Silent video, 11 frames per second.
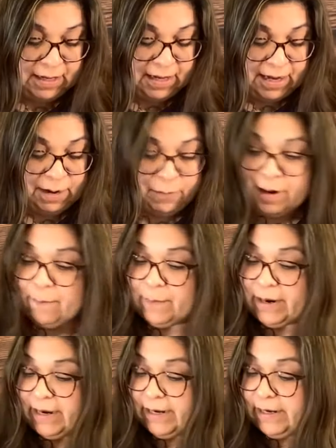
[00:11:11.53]
I want
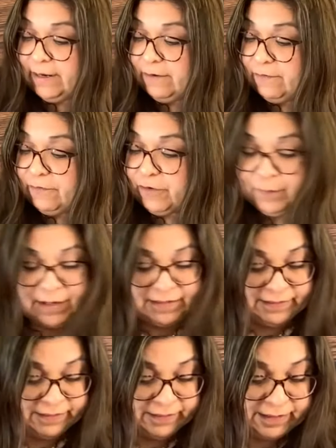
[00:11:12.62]
my
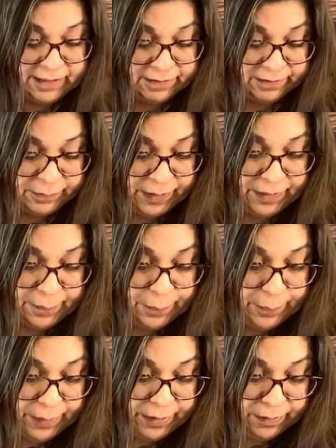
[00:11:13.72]
4x6 cutout to be in the
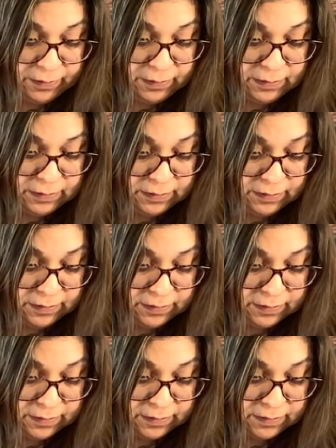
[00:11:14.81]
middle.
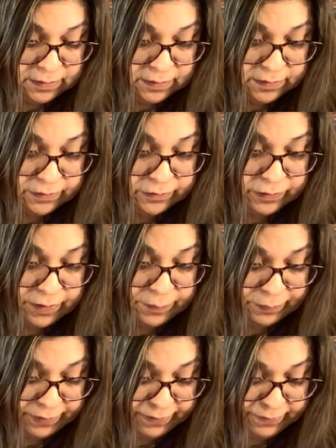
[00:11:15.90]
So I'll
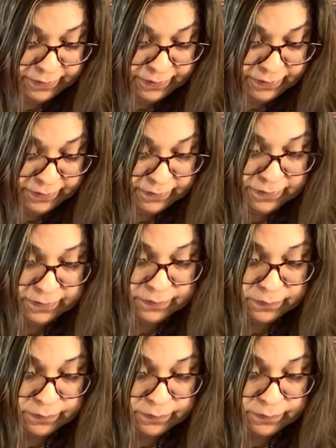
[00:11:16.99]
place this